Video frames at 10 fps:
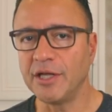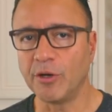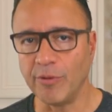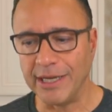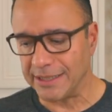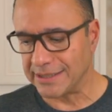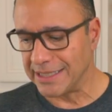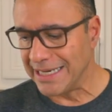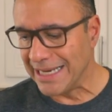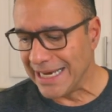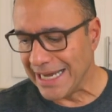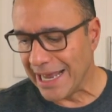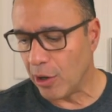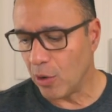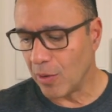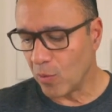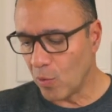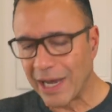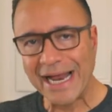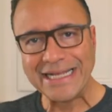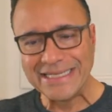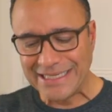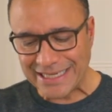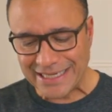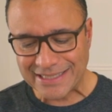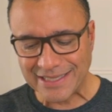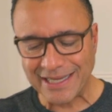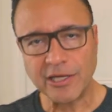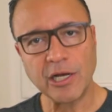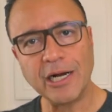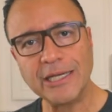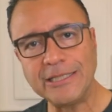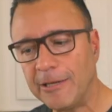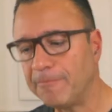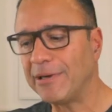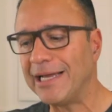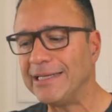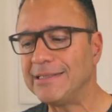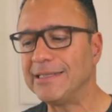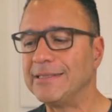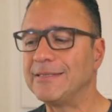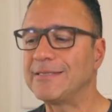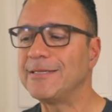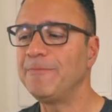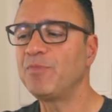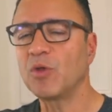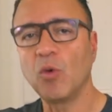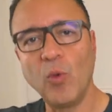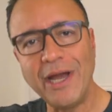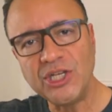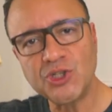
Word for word: degrees. Now, what I did is I cut the plantains way